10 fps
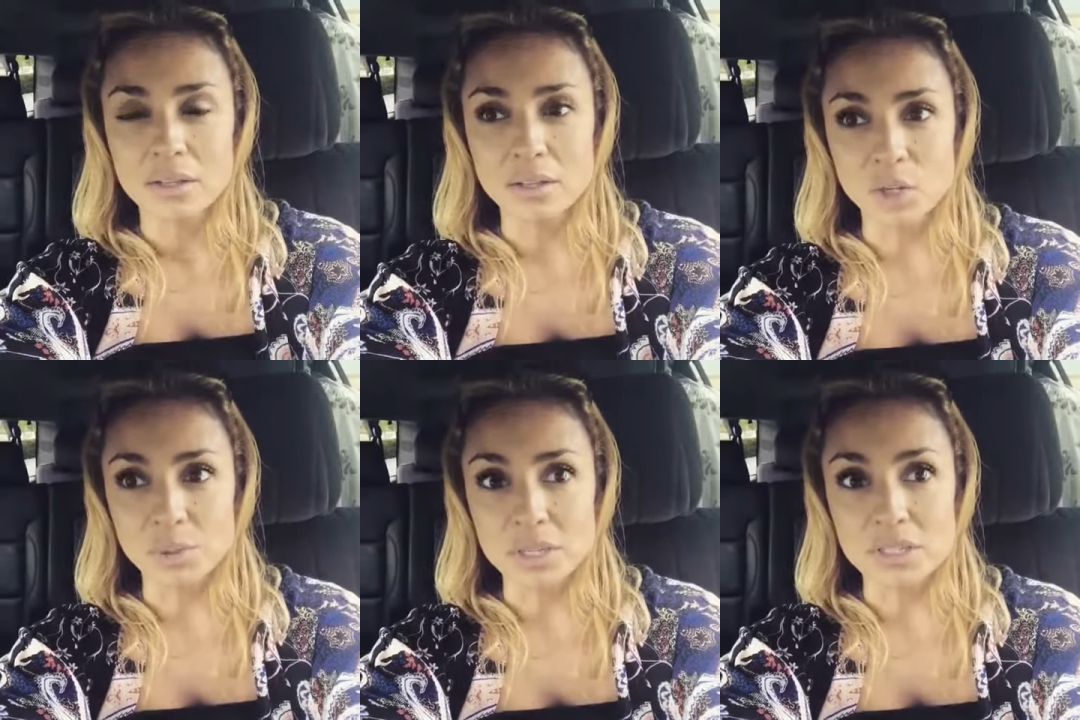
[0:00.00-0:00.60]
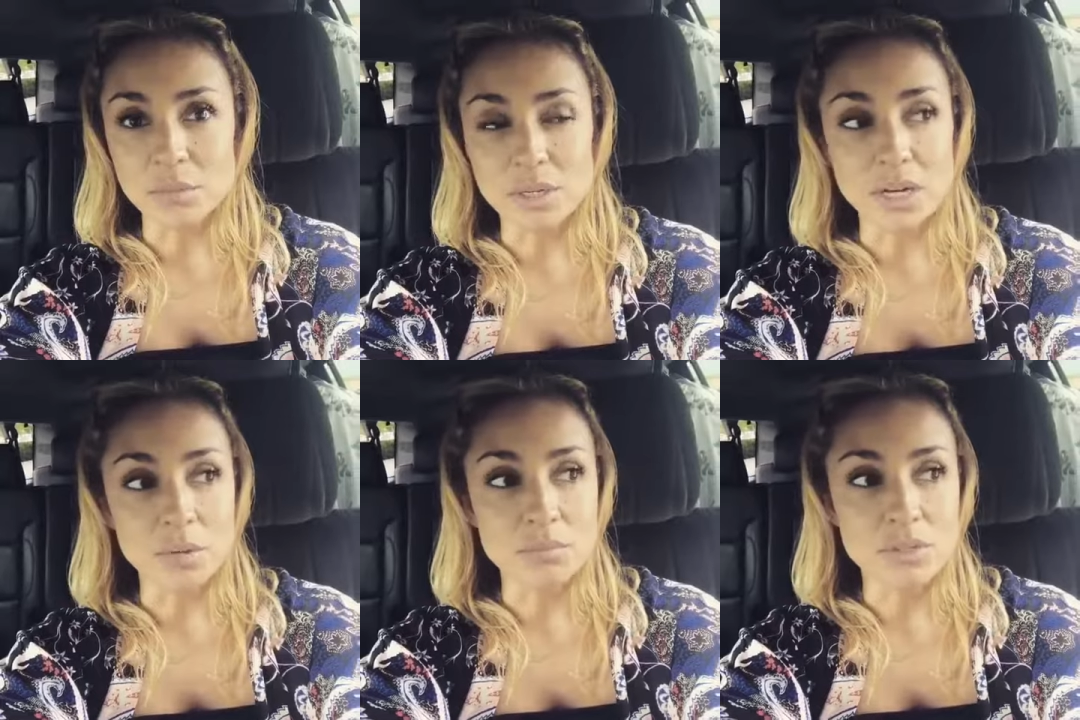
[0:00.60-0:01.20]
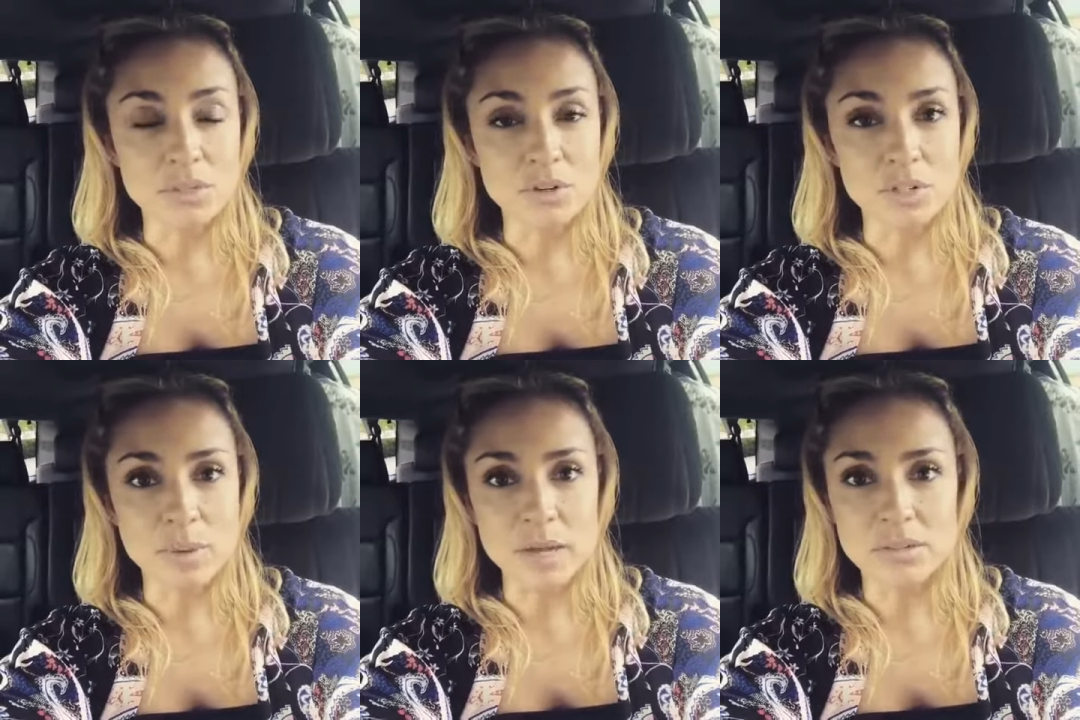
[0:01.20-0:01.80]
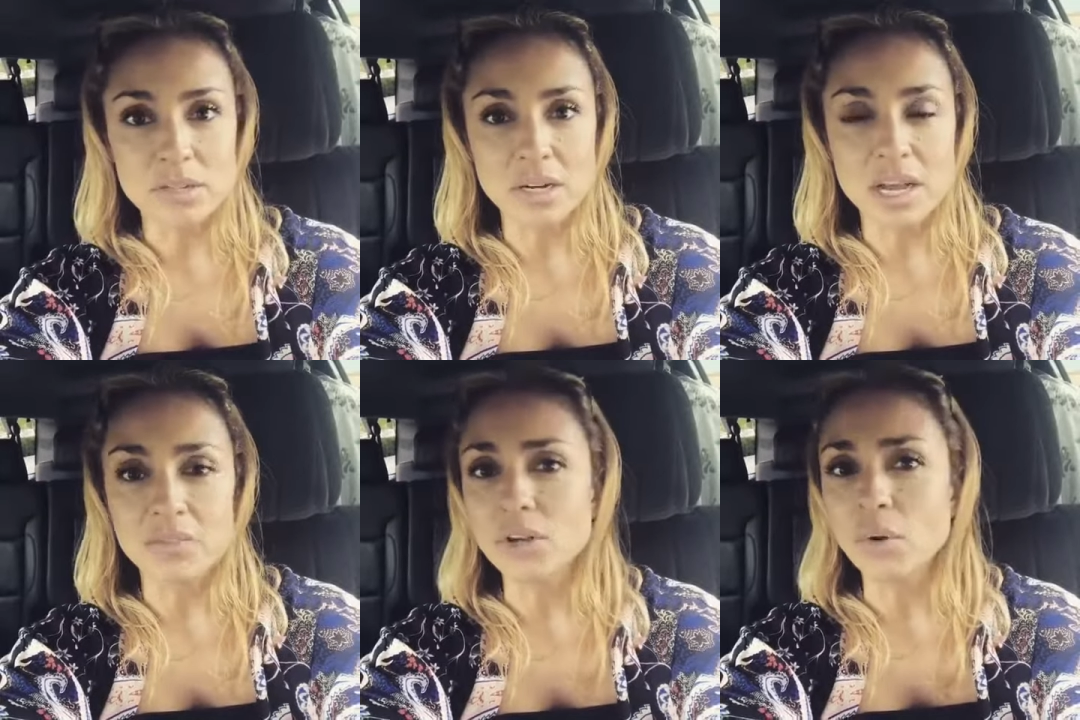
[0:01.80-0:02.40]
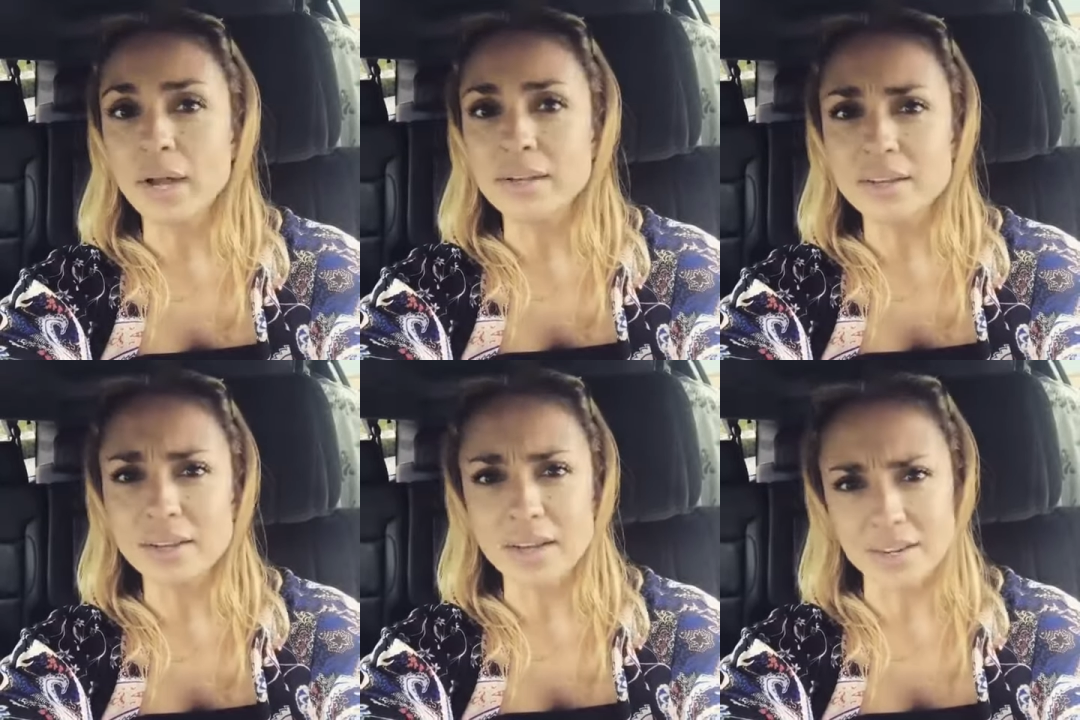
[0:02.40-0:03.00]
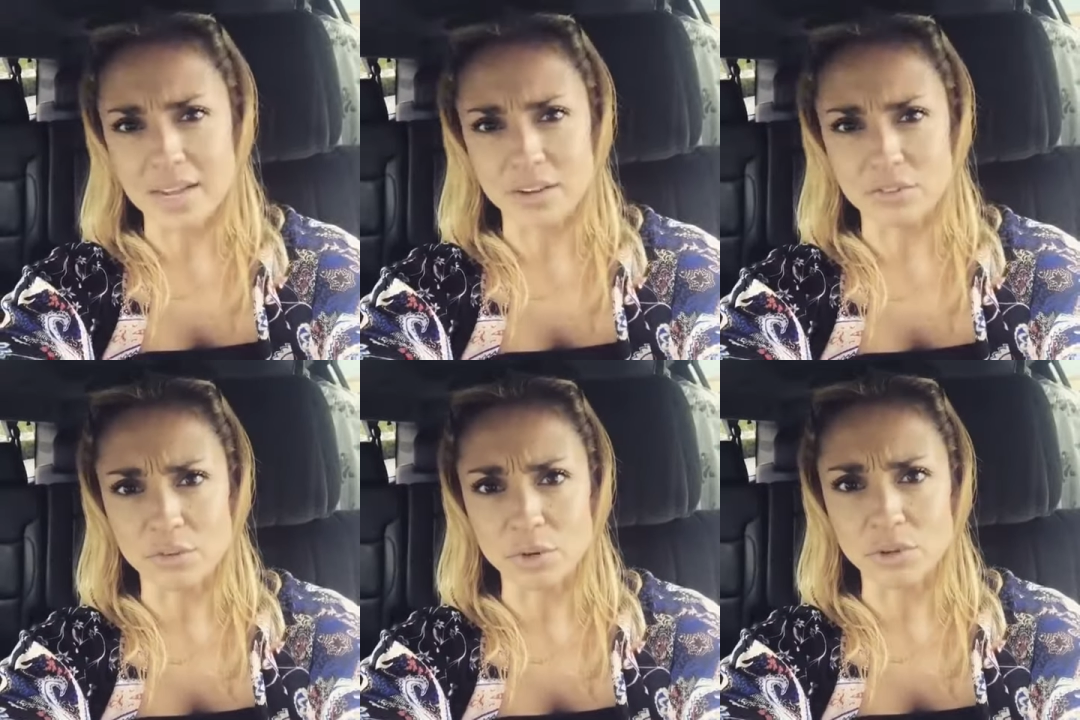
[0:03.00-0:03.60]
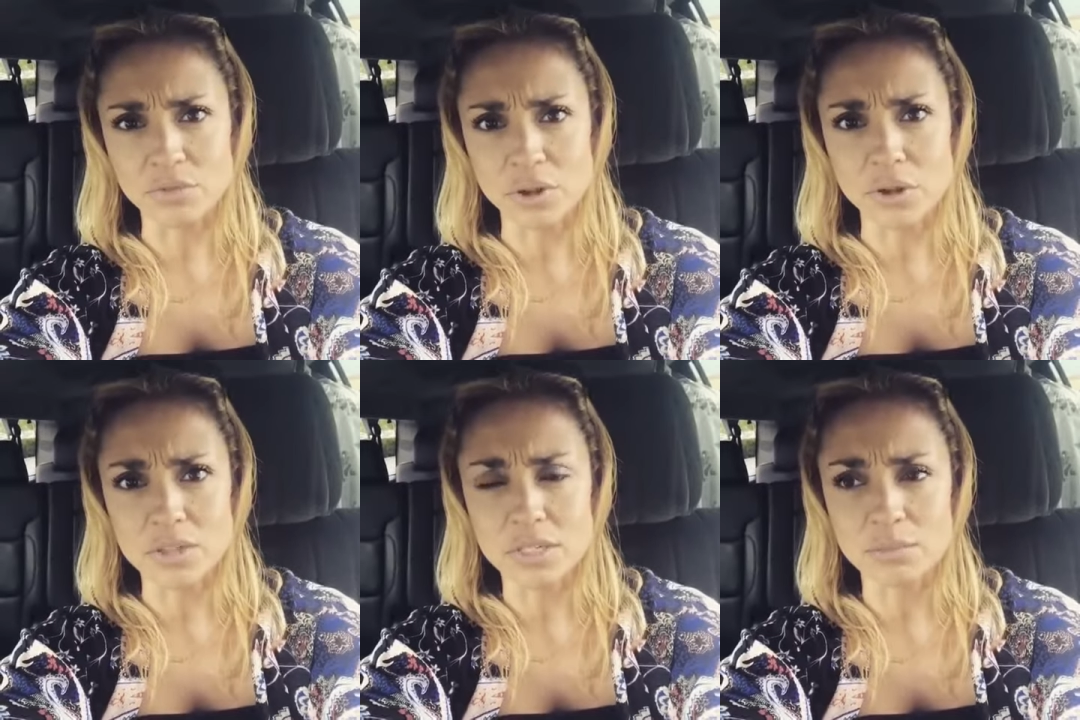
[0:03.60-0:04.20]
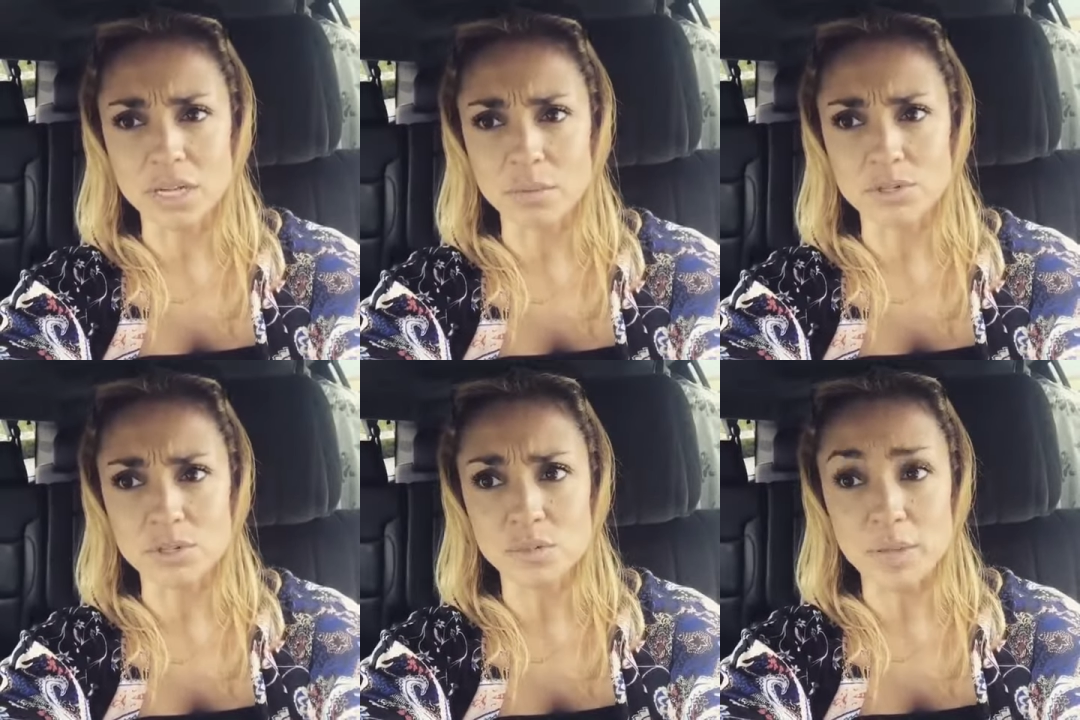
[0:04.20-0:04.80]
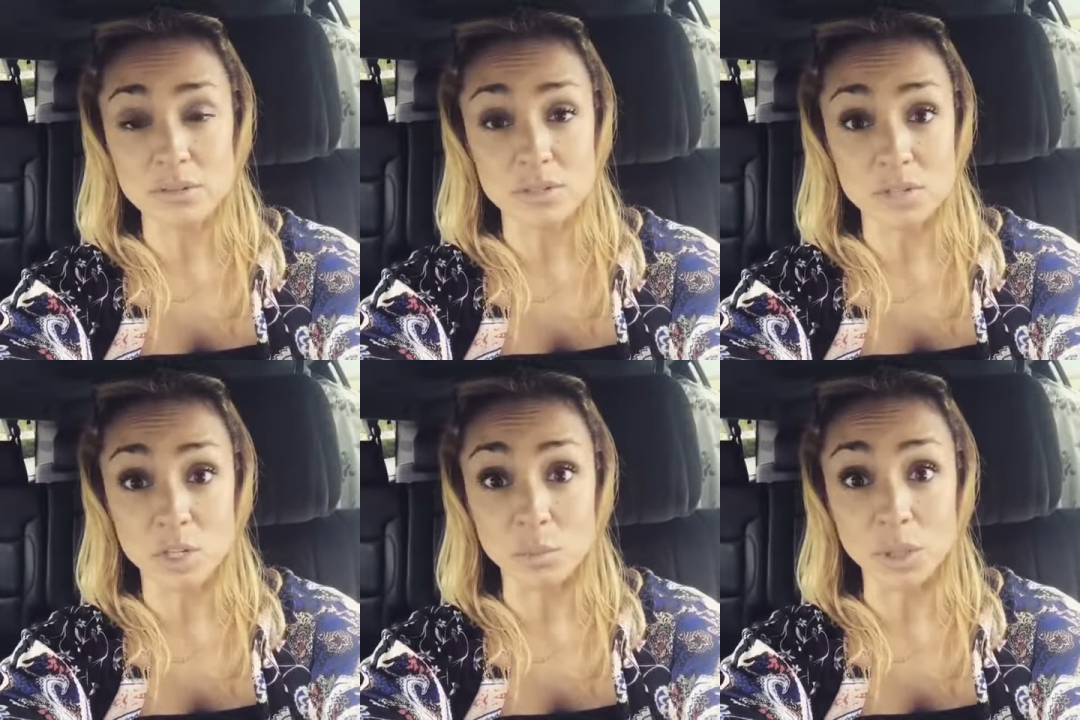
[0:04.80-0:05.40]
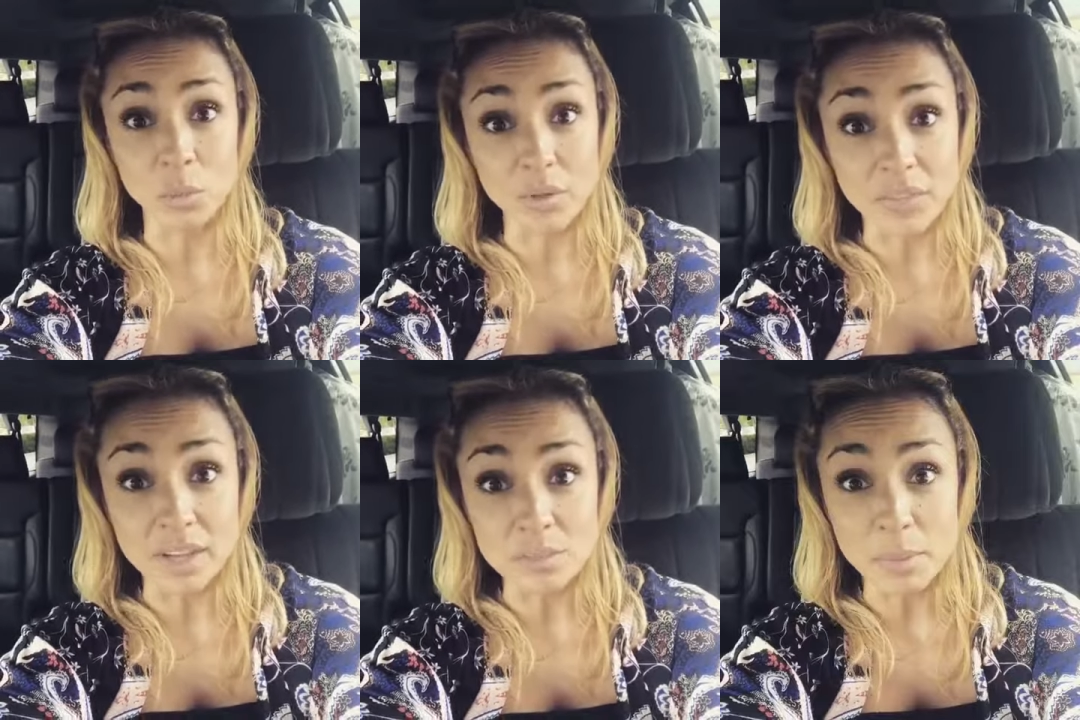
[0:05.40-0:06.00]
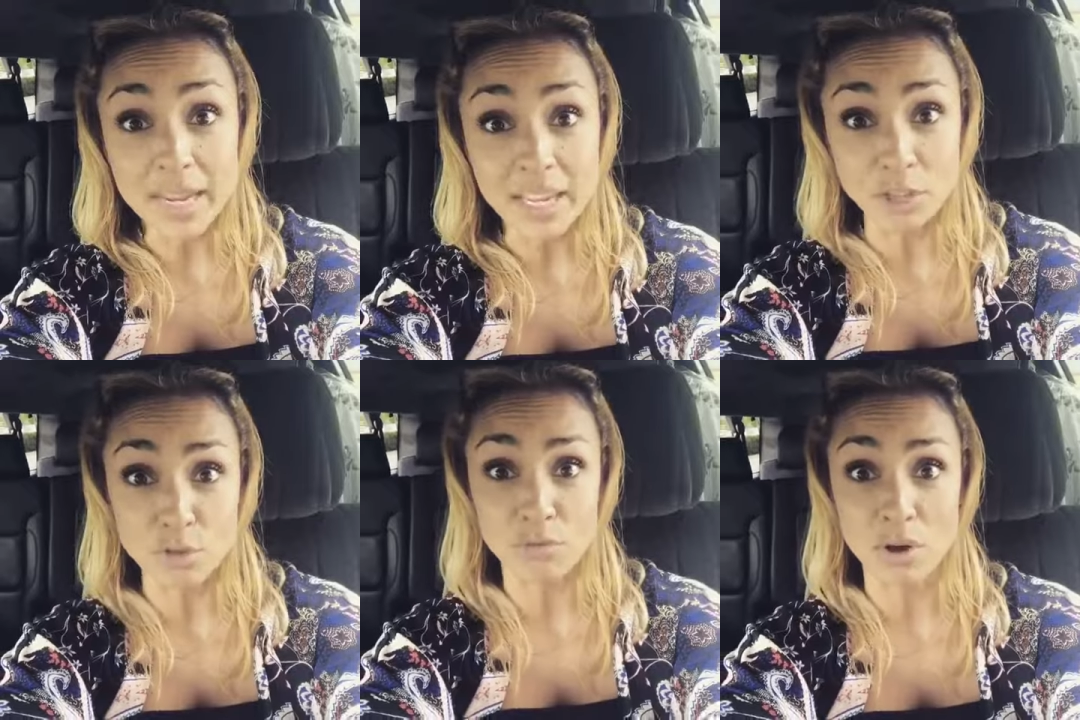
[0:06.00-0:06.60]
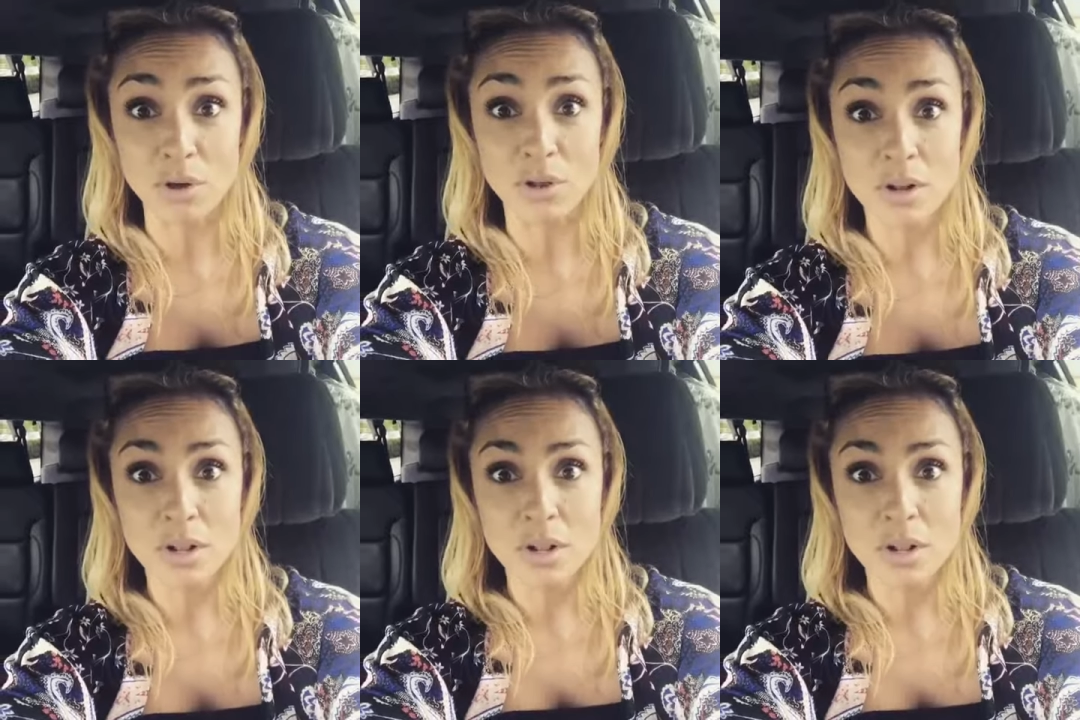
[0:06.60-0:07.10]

You know, because sometimes your spouse is going to have no idea how to catch you when you fall. Sometimes your spouse is going to be the one that's making you fall.